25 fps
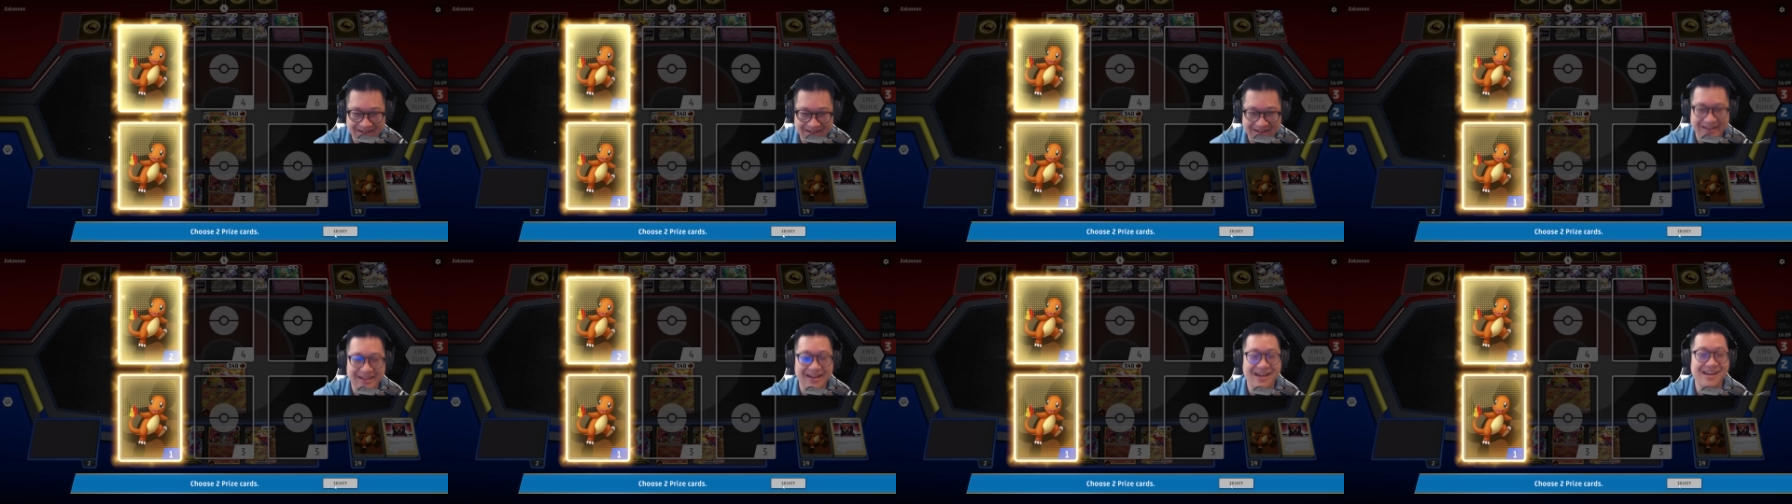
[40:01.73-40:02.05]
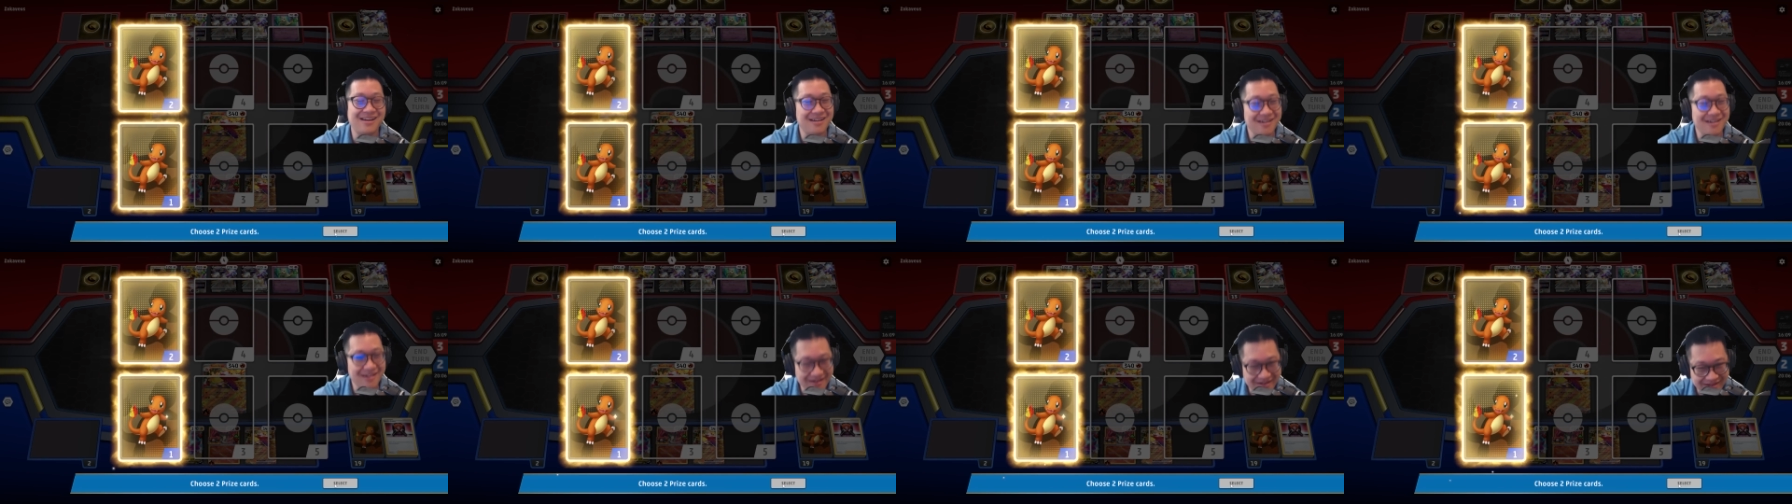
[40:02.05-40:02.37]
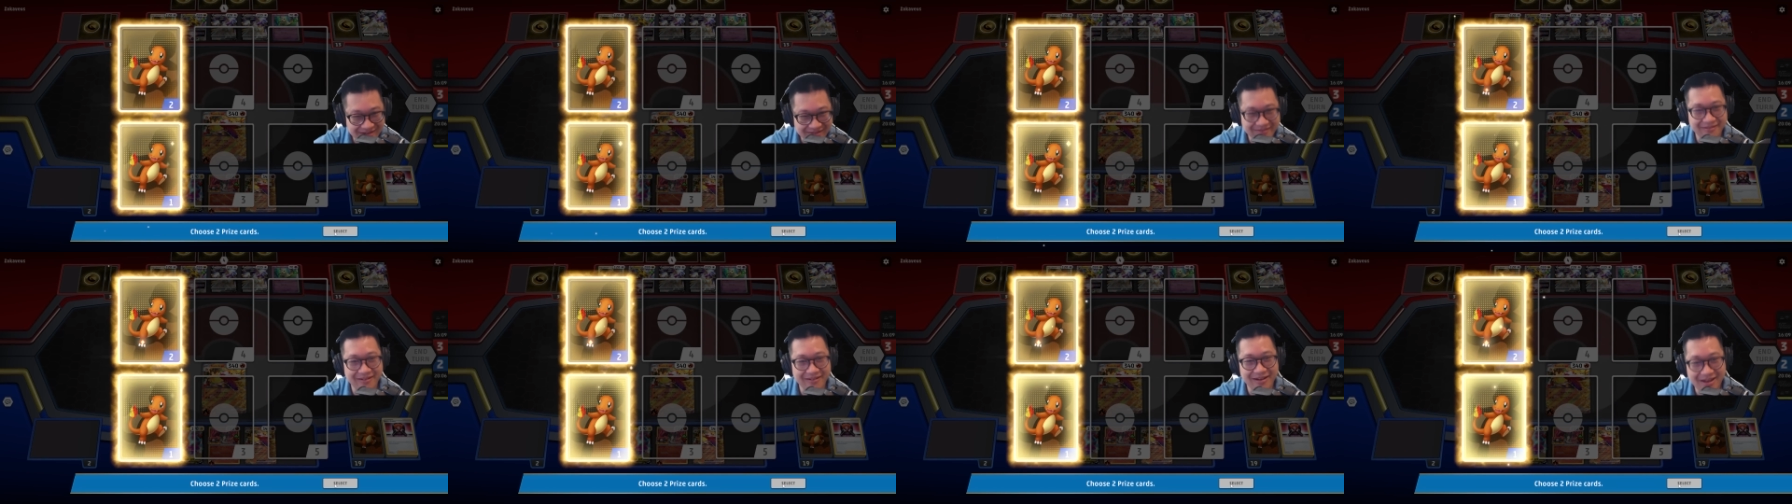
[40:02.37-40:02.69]

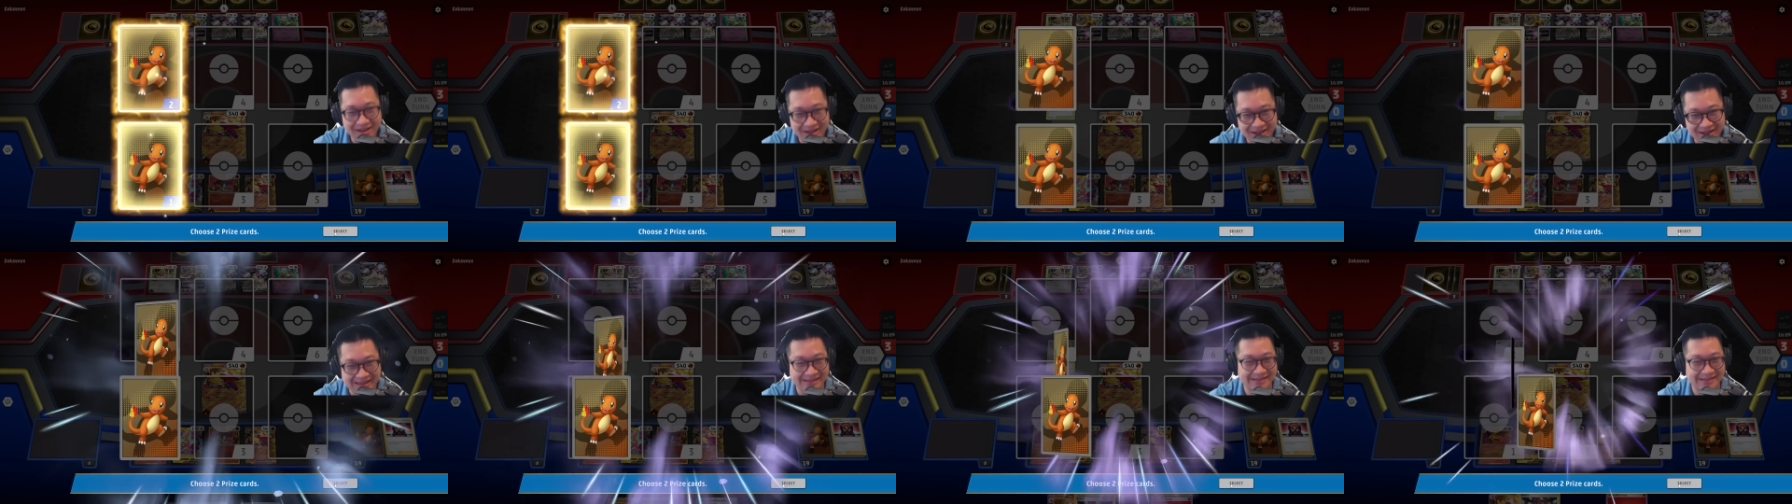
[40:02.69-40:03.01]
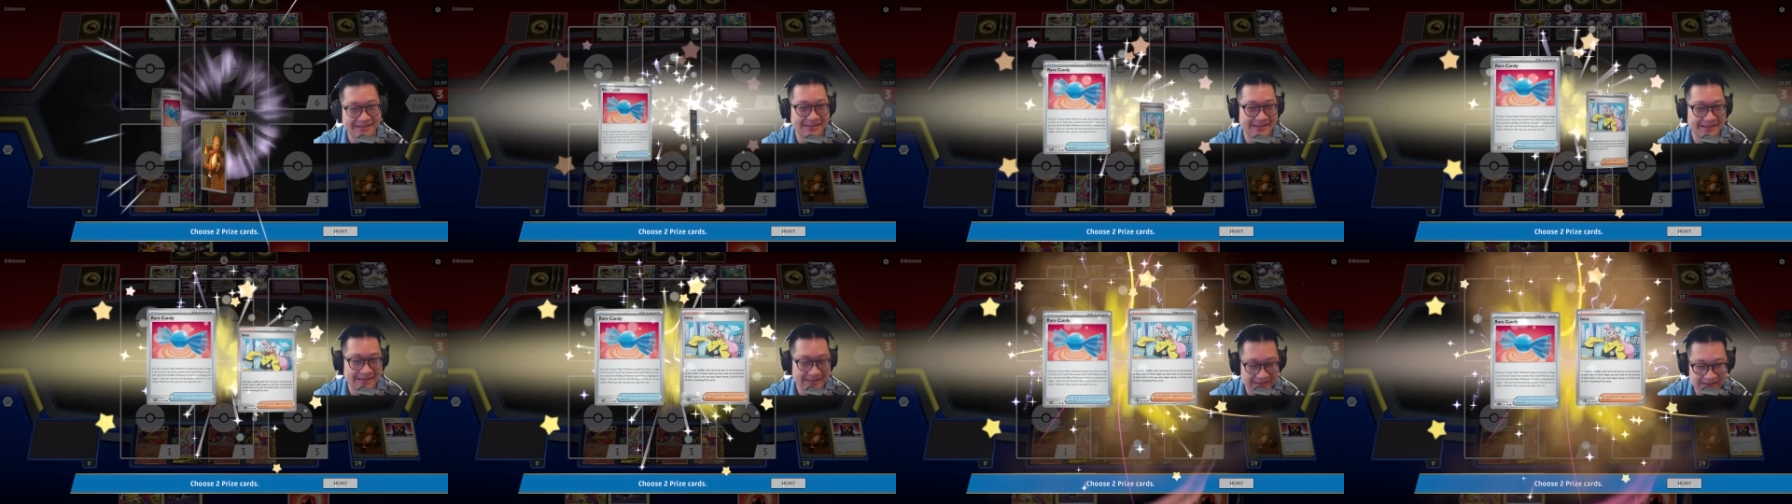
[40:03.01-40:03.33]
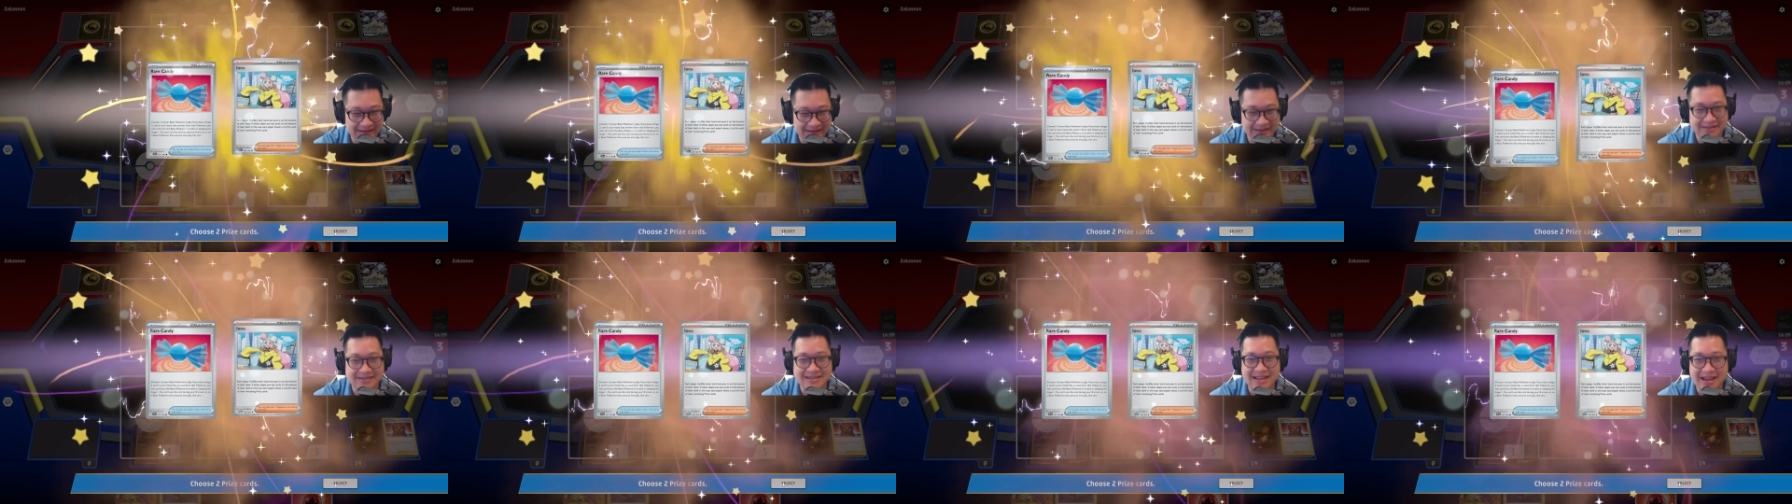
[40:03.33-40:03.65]

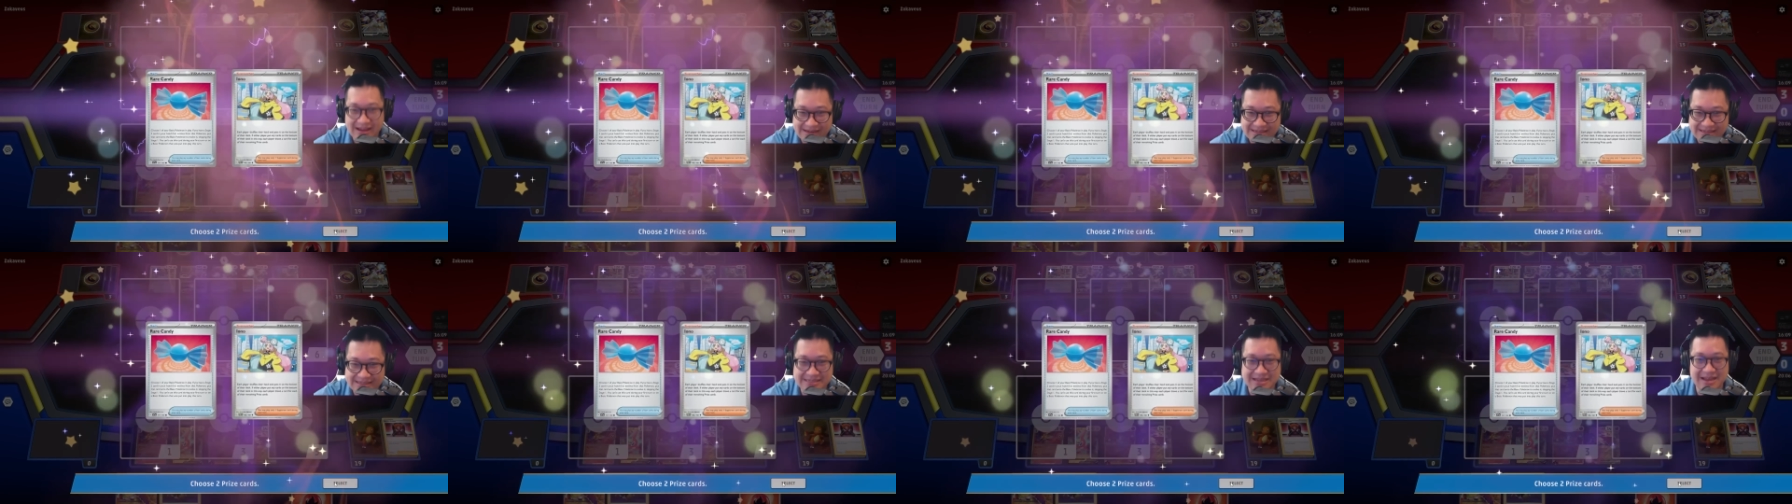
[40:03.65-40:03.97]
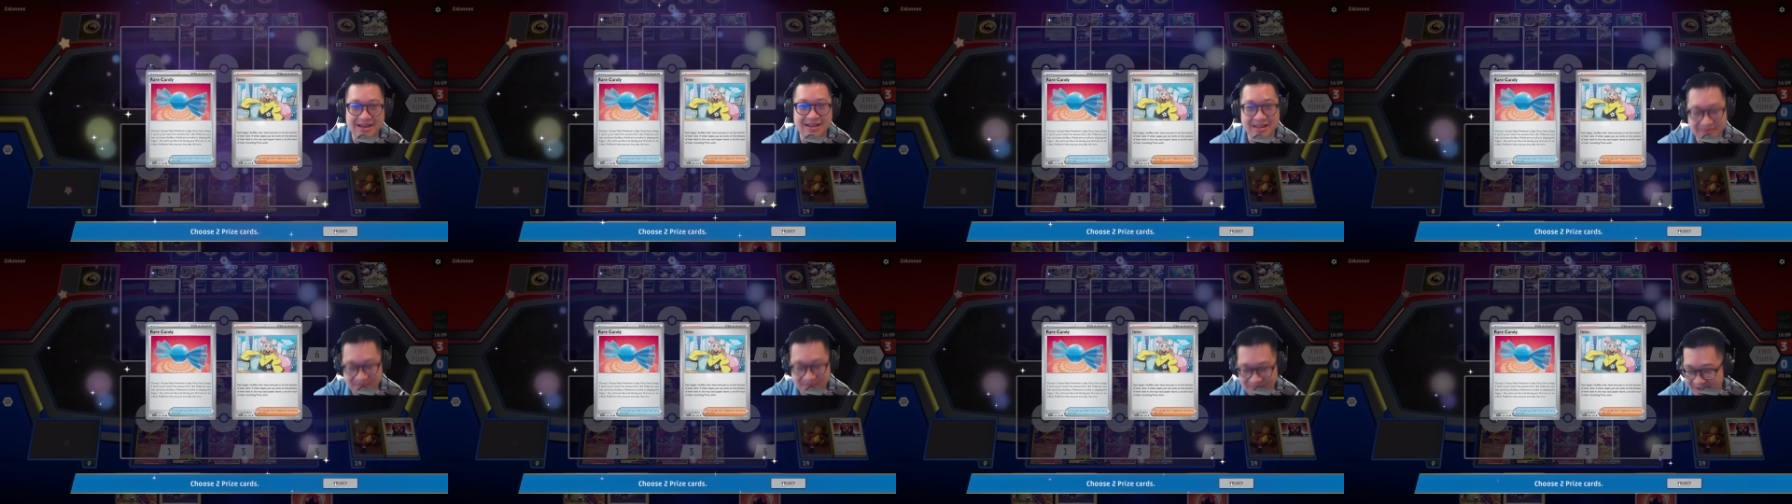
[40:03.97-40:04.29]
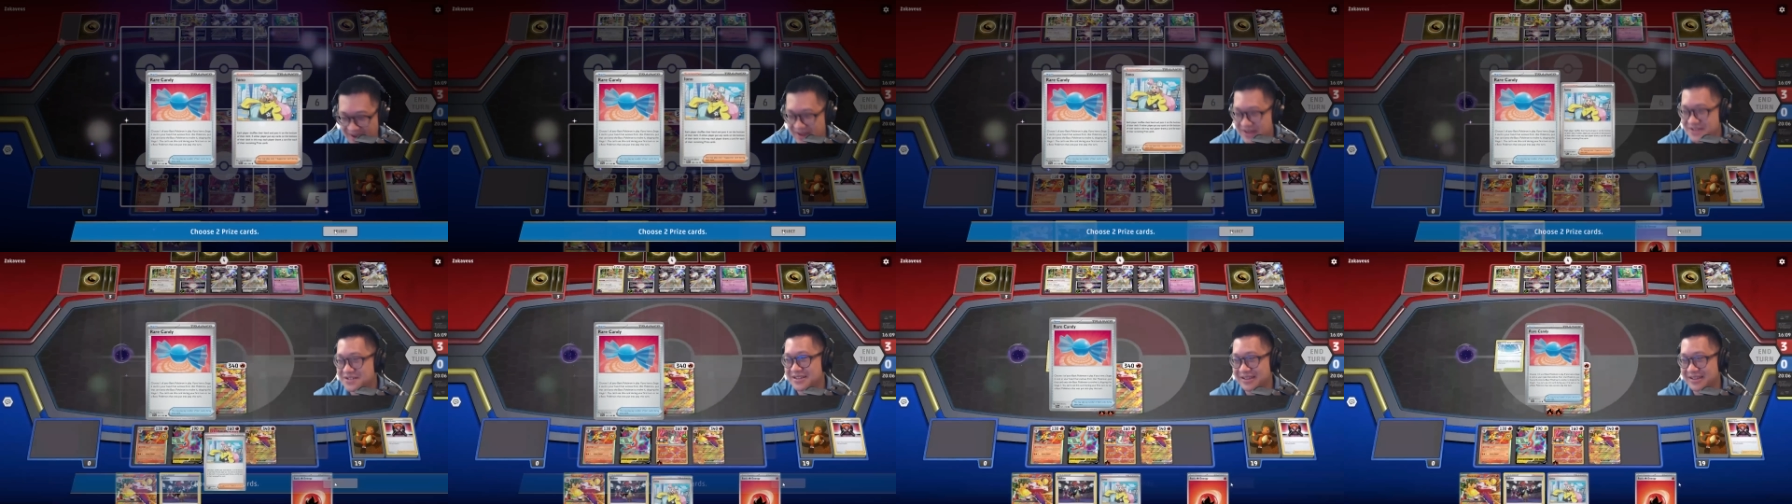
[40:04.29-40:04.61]
Alright! Nice solid
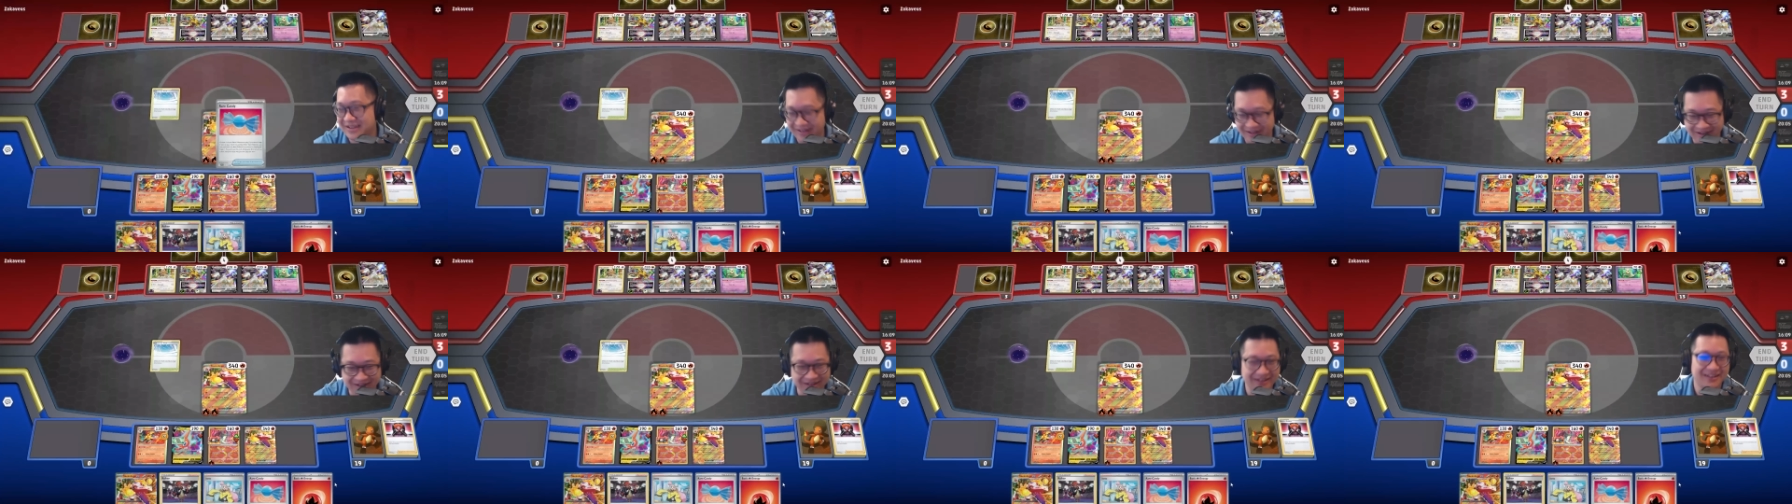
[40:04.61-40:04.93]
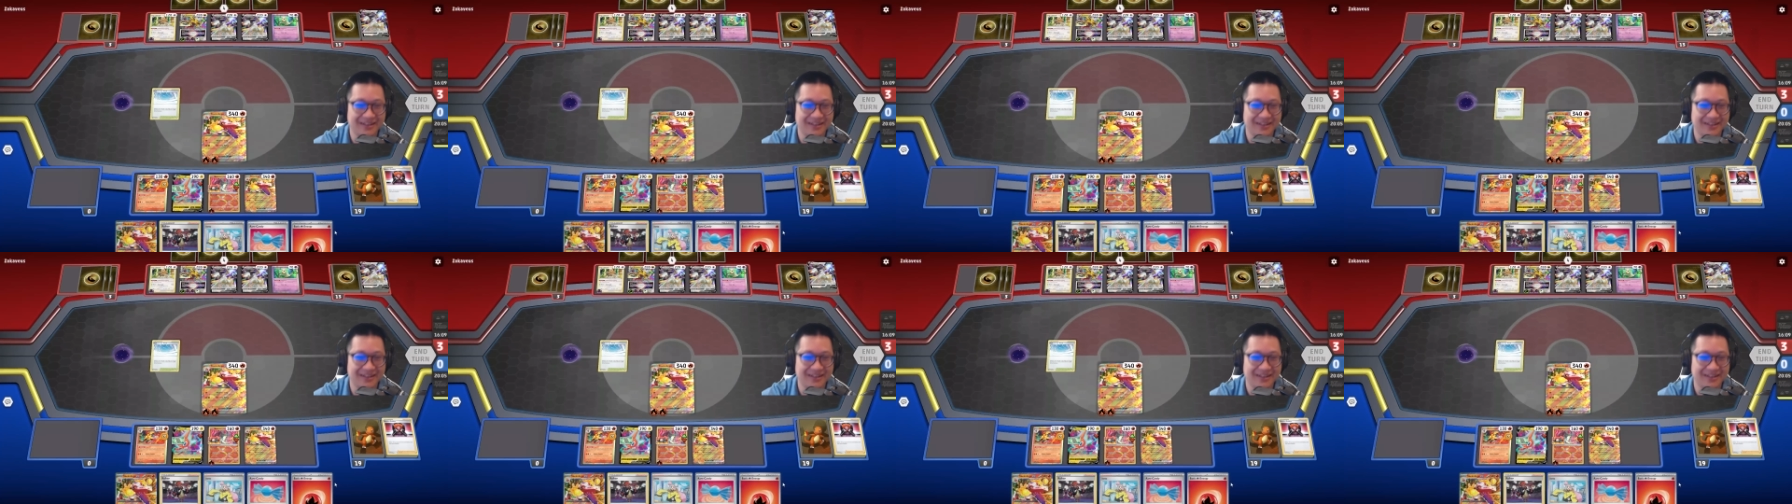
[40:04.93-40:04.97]
match there.